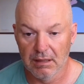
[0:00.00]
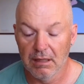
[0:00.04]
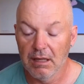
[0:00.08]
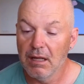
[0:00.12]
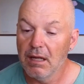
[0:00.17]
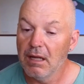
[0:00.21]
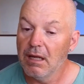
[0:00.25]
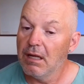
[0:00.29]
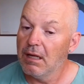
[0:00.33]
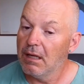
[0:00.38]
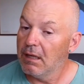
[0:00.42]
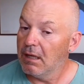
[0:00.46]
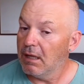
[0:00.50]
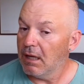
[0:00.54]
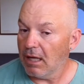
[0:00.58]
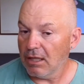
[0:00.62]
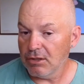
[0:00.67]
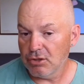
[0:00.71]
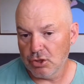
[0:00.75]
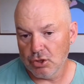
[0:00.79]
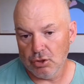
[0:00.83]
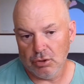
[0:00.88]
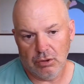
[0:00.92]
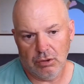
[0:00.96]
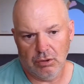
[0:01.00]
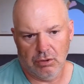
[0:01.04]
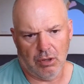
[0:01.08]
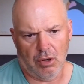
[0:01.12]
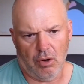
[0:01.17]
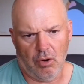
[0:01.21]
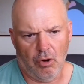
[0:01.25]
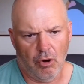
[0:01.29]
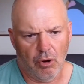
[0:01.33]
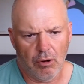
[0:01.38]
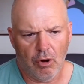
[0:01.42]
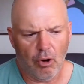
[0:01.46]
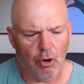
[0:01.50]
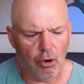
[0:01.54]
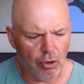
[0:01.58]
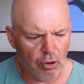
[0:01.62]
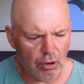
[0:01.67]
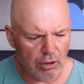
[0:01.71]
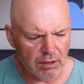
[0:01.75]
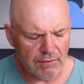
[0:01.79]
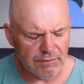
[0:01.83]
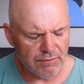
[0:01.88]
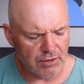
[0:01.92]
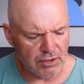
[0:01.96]
Mm-hmm. And so look,
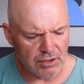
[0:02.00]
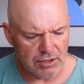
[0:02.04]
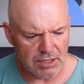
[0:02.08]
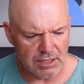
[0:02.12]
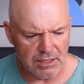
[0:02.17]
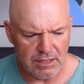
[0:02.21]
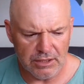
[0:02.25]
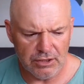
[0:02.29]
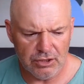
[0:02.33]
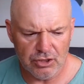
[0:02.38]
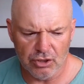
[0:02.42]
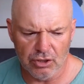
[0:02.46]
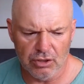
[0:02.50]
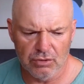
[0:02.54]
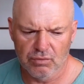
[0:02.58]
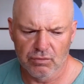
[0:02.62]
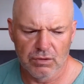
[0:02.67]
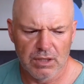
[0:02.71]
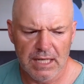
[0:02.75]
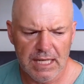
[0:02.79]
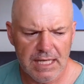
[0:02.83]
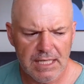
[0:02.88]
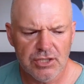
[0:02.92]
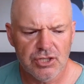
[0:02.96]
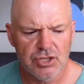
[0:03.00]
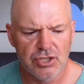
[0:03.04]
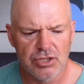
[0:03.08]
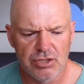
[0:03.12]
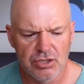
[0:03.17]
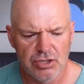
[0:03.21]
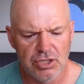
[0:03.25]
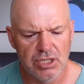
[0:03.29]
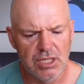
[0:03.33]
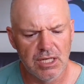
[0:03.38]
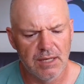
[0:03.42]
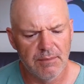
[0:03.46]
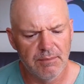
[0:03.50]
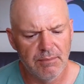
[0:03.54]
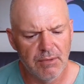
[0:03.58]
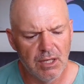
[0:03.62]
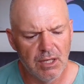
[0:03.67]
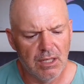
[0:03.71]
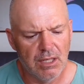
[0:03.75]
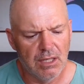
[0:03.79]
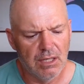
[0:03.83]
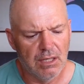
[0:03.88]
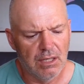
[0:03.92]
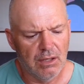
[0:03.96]
all of us in adult relationship,
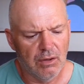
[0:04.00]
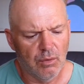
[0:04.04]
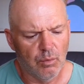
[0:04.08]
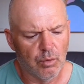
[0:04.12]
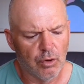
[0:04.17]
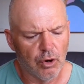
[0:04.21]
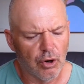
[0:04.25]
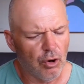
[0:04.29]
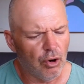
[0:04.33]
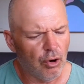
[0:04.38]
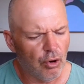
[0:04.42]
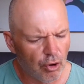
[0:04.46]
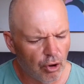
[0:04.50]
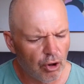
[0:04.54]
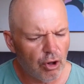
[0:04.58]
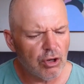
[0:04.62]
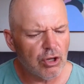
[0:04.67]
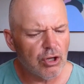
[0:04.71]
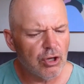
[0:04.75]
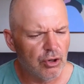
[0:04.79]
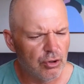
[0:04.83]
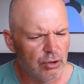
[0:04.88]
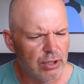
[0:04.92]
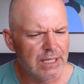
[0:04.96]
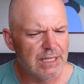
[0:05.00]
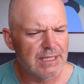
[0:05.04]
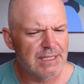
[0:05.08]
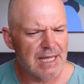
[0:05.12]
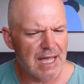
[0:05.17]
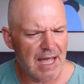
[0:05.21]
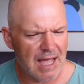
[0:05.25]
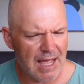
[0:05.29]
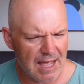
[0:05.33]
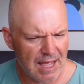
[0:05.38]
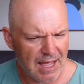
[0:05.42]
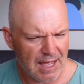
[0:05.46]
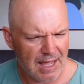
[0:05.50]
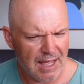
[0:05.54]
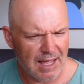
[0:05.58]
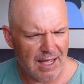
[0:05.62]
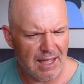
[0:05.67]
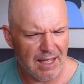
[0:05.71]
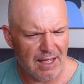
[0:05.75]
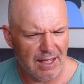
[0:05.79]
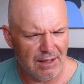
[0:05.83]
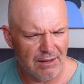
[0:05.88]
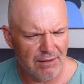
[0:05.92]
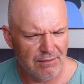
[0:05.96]
we're all going to
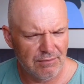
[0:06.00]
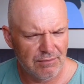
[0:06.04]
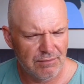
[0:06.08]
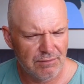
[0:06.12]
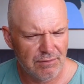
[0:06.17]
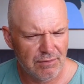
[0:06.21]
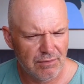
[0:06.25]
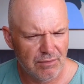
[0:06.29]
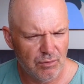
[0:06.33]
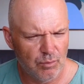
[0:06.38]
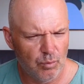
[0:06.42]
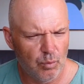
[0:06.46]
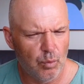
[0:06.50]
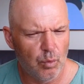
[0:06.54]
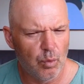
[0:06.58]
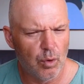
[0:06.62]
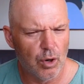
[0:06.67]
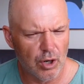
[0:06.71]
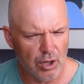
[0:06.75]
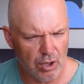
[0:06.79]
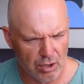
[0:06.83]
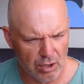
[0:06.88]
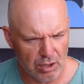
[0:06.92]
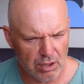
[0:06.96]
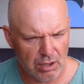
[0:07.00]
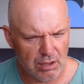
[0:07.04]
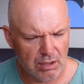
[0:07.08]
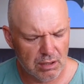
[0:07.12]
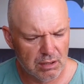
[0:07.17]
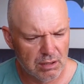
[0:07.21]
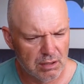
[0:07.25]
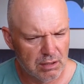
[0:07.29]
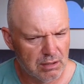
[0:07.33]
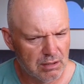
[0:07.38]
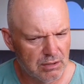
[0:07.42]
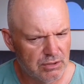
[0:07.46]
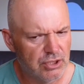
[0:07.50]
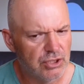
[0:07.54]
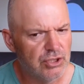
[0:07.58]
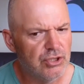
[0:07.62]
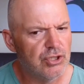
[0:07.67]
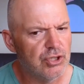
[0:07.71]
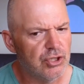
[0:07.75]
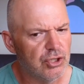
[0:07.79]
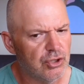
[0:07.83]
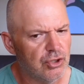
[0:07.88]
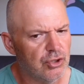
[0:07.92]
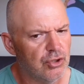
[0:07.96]
have work to
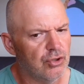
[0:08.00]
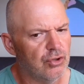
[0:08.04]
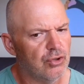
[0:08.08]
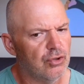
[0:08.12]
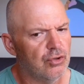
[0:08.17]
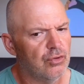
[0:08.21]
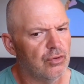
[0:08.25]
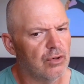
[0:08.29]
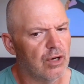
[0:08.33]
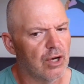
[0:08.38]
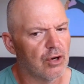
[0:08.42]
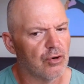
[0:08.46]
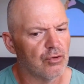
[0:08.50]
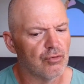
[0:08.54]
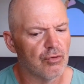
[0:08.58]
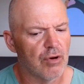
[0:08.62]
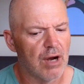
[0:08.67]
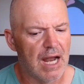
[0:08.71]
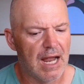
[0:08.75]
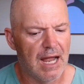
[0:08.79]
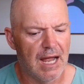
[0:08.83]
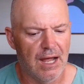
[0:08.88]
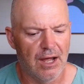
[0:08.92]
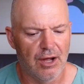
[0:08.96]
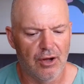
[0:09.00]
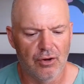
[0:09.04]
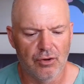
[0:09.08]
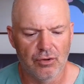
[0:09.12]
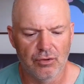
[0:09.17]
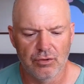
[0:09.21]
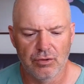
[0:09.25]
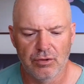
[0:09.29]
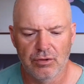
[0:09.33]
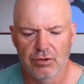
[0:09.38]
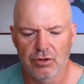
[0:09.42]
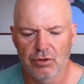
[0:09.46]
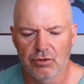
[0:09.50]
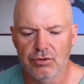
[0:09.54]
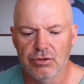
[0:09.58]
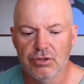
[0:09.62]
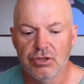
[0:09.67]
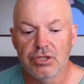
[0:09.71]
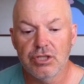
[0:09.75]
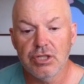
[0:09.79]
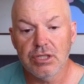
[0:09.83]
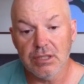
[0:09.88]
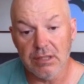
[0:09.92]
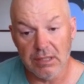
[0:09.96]
do around,
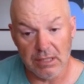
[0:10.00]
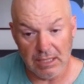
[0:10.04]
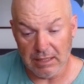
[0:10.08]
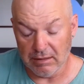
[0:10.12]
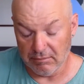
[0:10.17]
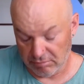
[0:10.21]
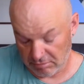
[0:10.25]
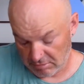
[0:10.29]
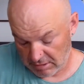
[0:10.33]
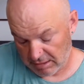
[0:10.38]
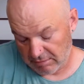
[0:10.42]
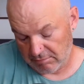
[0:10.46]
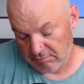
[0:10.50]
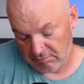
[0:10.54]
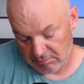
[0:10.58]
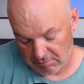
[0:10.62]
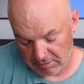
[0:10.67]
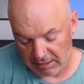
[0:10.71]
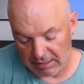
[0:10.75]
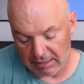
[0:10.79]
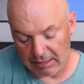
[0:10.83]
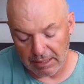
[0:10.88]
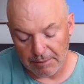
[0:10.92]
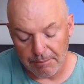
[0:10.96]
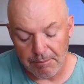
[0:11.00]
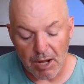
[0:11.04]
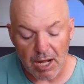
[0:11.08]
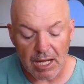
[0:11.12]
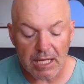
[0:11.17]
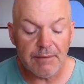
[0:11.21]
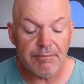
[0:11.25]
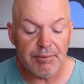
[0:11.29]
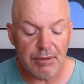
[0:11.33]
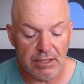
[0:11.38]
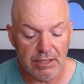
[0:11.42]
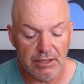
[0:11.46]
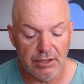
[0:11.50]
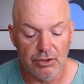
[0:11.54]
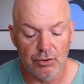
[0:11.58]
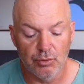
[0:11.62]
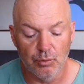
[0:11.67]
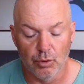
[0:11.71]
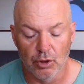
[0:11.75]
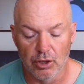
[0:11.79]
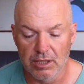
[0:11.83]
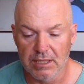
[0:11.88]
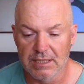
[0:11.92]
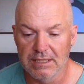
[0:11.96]
and in my opinion, the
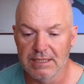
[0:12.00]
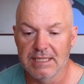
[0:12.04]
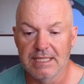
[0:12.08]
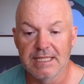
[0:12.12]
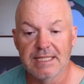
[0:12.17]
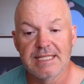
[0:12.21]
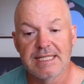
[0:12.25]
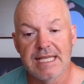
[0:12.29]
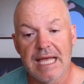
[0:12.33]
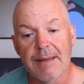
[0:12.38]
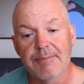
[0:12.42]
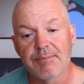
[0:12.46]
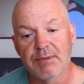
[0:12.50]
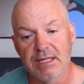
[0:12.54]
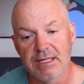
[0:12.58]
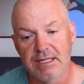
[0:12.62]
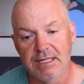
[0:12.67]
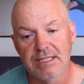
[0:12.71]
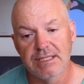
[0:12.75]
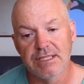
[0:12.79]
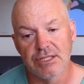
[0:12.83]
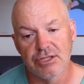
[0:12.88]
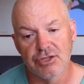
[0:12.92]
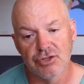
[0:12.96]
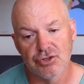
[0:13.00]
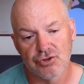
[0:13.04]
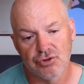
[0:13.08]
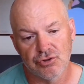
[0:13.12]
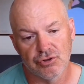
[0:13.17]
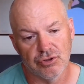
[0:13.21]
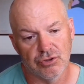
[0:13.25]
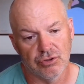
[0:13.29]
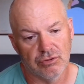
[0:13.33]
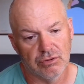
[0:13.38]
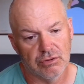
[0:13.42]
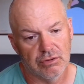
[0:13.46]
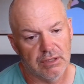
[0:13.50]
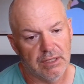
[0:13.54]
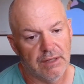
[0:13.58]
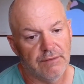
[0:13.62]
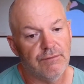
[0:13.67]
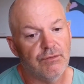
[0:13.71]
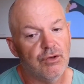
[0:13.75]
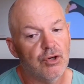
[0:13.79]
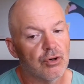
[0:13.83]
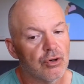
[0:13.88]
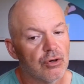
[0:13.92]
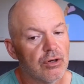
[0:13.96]
work is accepting this is true.
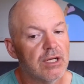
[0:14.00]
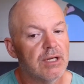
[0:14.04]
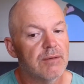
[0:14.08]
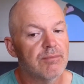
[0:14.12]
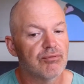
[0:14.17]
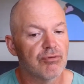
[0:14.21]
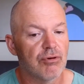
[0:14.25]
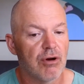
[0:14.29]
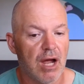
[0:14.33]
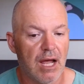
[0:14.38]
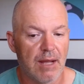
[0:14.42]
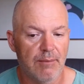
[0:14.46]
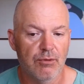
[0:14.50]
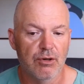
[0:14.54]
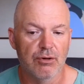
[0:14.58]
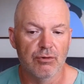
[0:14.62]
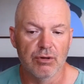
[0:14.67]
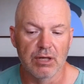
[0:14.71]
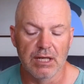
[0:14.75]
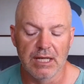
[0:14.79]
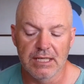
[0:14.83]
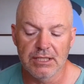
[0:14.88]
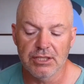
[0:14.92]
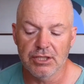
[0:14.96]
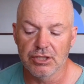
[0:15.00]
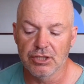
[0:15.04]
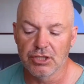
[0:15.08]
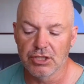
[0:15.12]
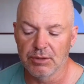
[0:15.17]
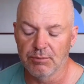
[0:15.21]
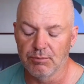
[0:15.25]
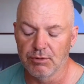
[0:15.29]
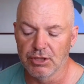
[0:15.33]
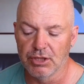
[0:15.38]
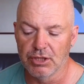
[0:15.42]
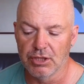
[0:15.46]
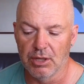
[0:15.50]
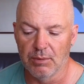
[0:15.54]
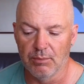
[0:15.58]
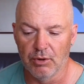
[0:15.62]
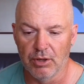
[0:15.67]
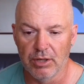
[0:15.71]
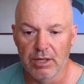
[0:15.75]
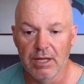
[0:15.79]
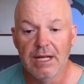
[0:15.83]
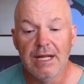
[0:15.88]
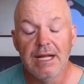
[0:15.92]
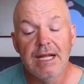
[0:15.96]
If you're in a primary relationship with
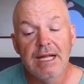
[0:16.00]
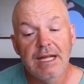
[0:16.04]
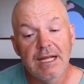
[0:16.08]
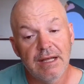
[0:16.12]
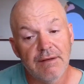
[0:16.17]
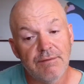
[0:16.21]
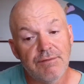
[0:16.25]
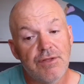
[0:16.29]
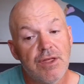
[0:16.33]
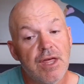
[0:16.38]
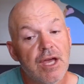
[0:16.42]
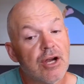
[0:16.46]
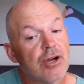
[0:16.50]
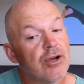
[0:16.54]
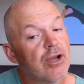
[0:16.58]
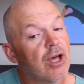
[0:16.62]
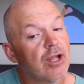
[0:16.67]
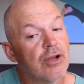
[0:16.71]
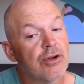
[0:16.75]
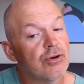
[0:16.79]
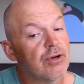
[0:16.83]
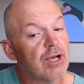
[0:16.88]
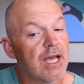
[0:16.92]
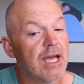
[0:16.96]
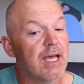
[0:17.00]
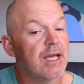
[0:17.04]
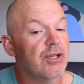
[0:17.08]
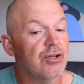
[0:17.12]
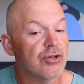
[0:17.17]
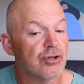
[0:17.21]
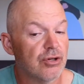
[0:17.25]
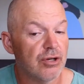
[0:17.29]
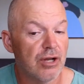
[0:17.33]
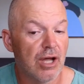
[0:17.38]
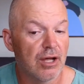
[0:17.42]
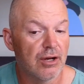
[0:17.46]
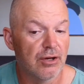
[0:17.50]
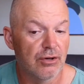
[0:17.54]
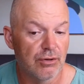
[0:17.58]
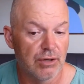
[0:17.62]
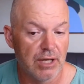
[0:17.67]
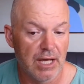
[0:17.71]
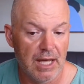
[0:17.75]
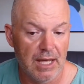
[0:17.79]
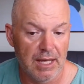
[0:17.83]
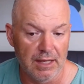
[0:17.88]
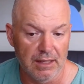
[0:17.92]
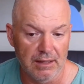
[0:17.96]
someone, if they're not okay, you're not
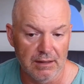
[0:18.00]
okay.